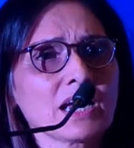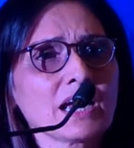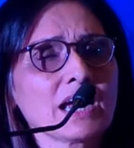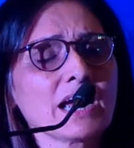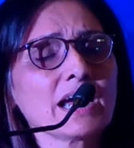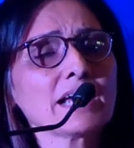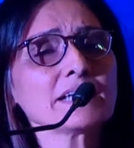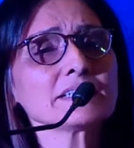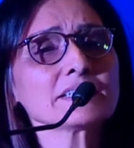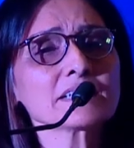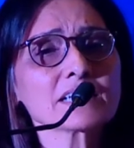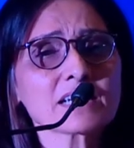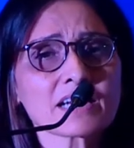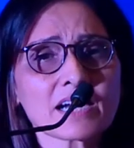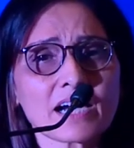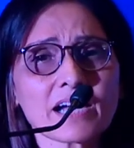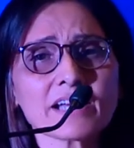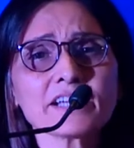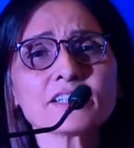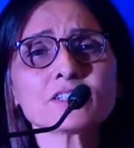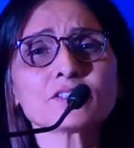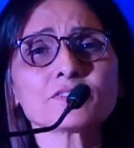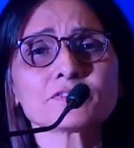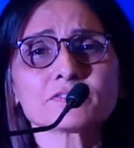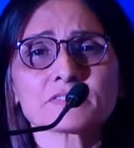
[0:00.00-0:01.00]
and the
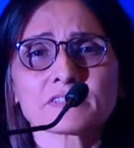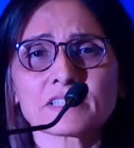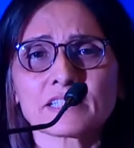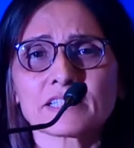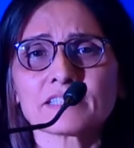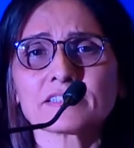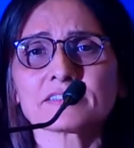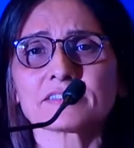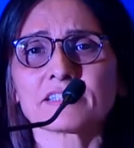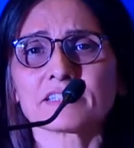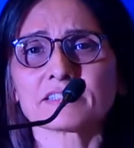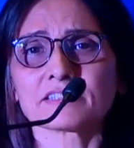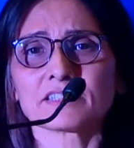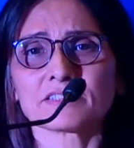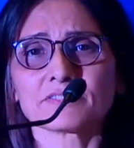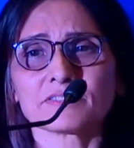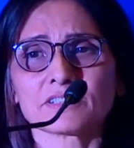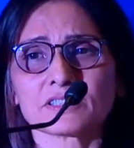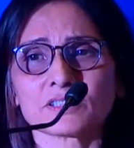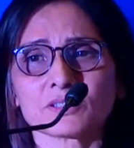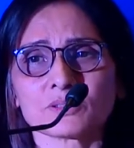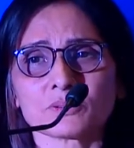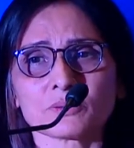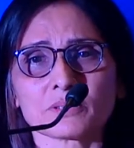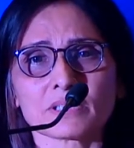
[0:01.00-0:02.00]
kind of things that they
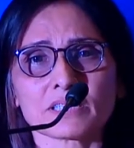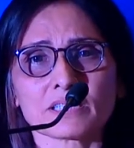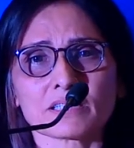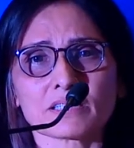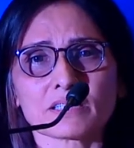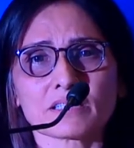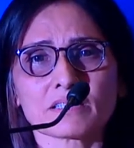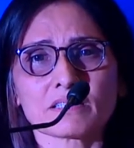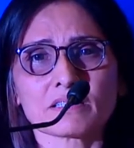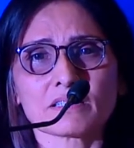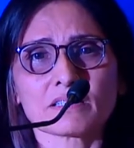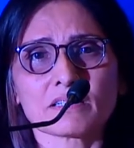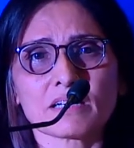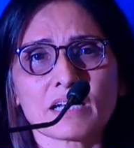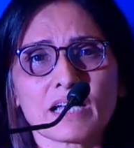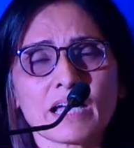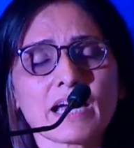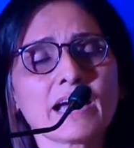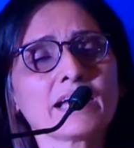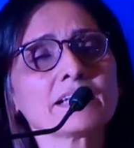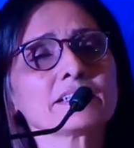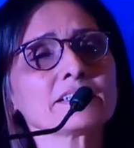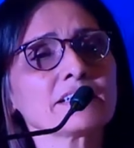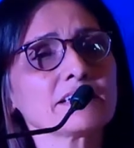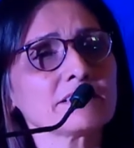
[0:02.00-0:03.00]
were doing.
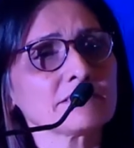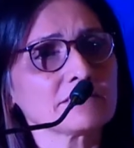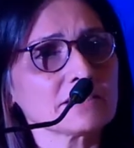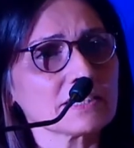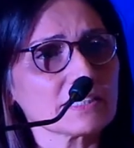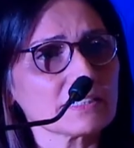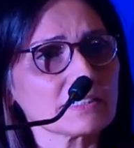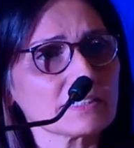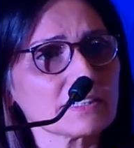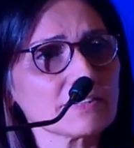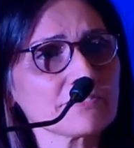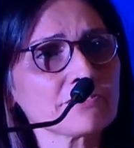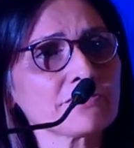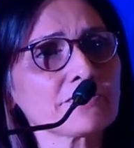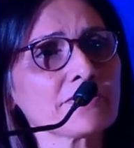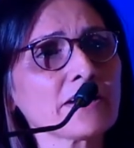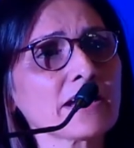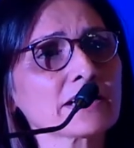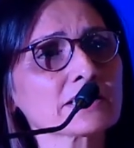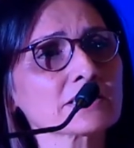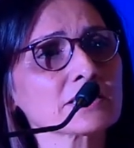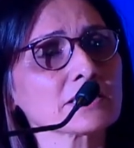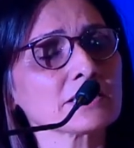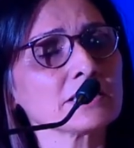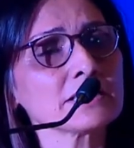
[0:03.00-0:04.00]
And then they, in
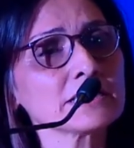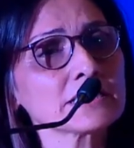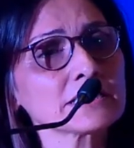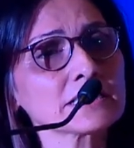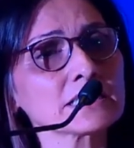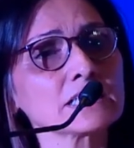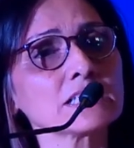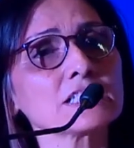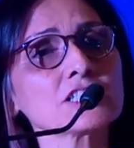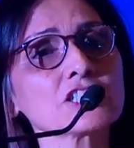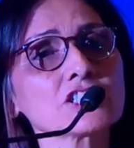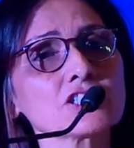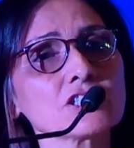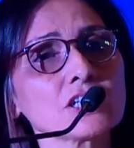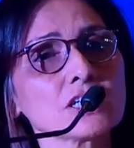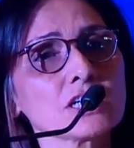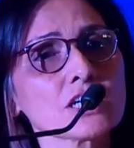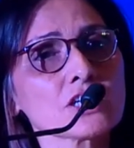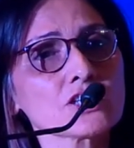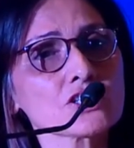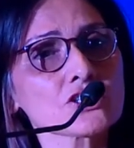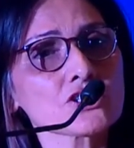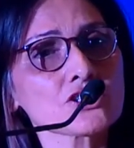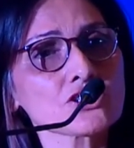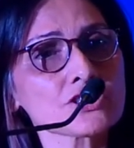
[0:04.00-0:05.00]
fact, in turn,
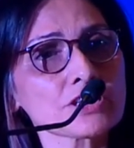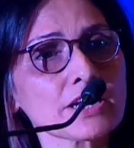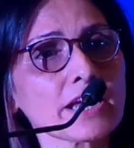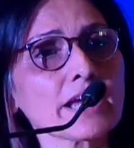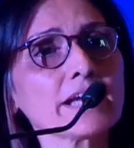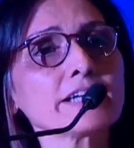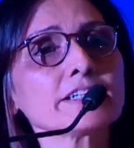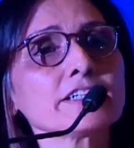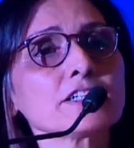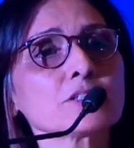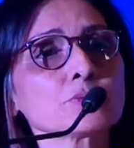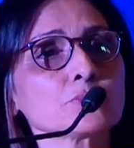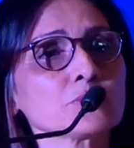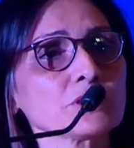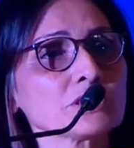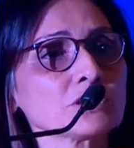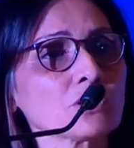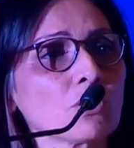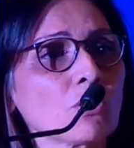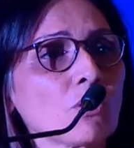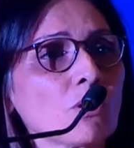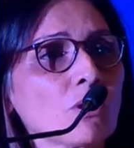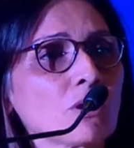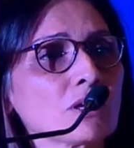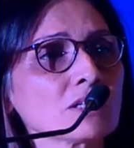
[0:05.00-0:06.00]
shared it with
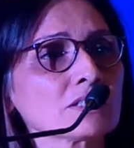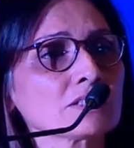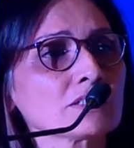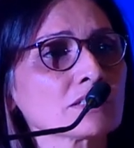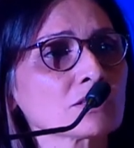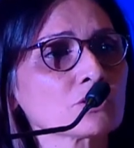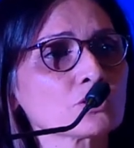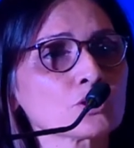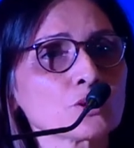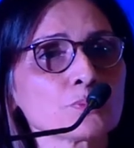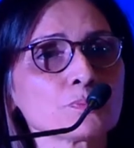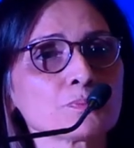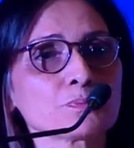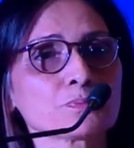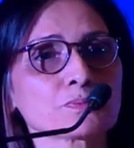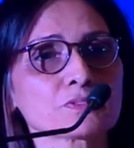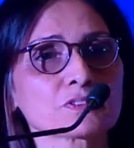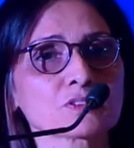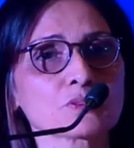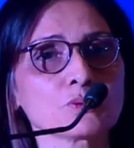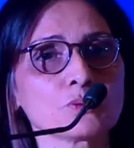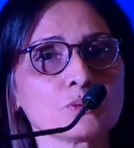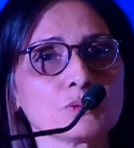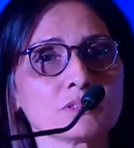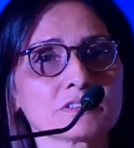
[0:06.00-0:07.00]
all the group
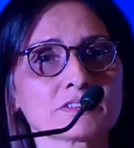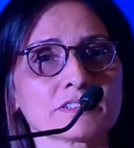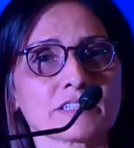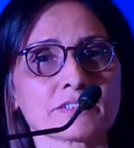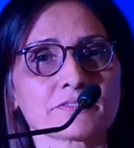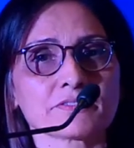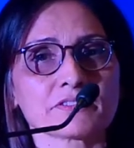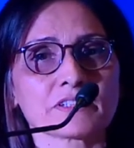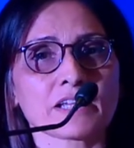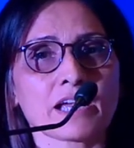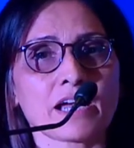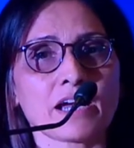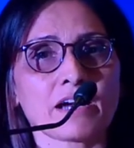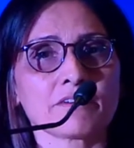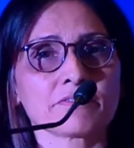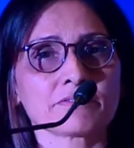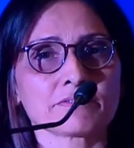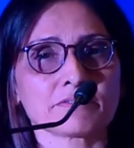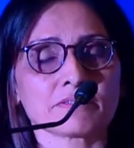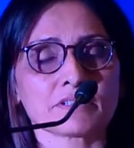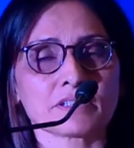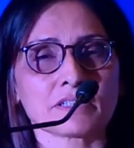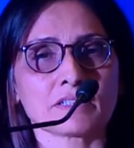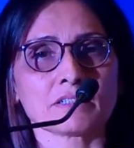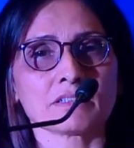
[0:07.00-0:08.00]
schools that we have
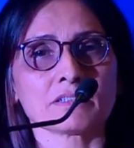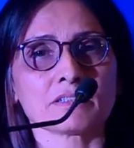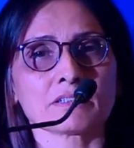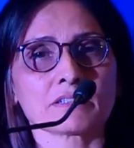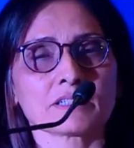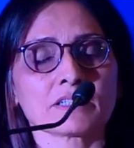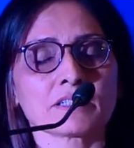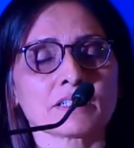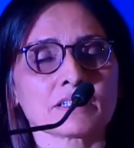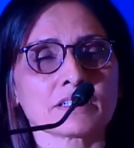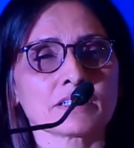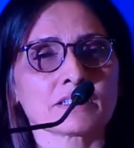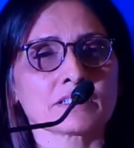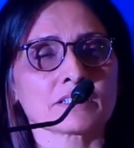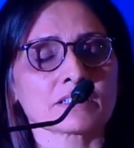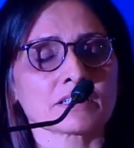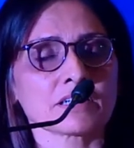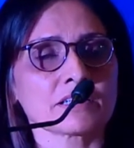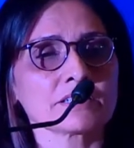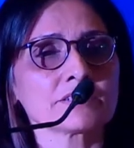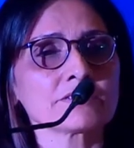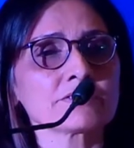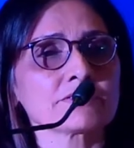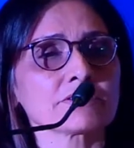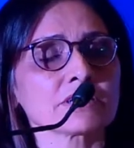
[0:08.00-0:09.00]
uh, in, in the
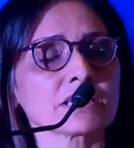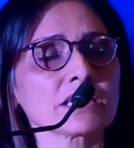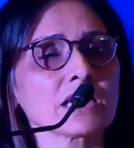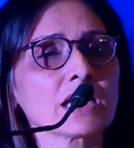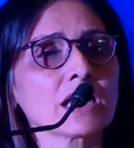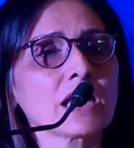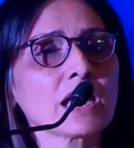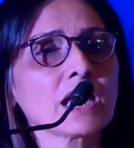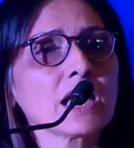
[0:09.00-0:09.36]
country.